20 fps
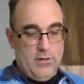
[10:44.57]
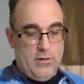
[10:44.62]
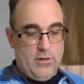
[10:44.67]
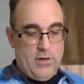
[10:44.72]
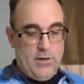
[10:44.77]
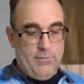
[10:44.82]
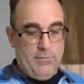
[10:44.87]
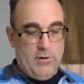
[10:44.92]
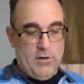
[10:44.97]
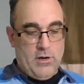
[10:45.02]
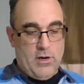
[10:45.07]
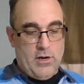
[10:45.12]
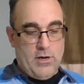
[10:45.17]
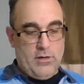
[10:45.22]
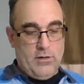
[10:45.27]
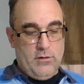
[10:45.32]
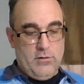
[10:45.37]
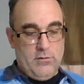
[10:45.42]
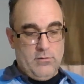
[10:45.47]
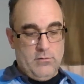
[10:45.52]
I'm not
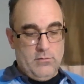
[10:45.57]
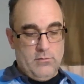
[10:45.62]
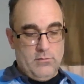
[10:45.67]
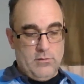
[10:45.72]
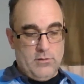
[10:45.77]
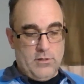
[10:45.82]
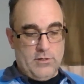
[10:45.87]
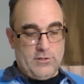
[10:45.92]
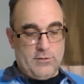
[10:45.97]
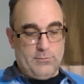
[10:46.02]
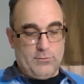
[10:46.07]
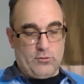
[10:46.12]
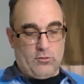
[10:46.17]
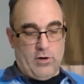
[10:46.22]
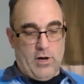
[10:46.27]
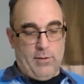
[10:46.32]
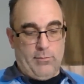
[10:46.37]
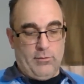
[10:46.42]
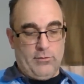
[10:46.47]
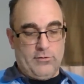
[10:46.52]
a
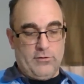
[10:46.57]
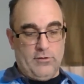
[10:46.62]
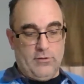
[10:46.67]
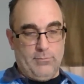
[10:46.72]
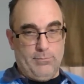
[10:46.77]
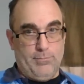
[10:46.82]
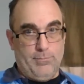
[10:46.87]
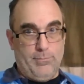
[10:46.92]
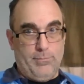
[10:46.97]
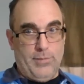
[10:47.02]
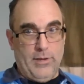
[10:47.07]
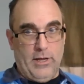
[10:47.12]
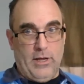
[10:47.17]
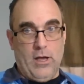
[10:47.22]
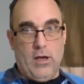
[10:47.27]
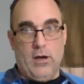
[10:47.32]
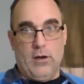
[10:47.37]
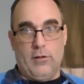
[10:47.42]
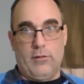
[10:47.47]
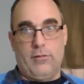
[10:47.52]
subscriber to the big
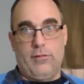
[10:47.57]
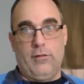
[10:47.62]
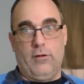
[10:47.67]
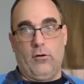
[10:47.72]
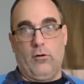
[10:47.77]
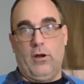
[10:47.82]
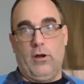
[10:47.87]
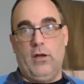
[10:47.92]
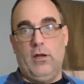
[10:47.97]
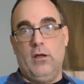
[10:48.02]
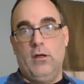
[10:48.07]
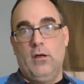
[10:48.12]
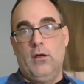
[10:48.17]
hug theory.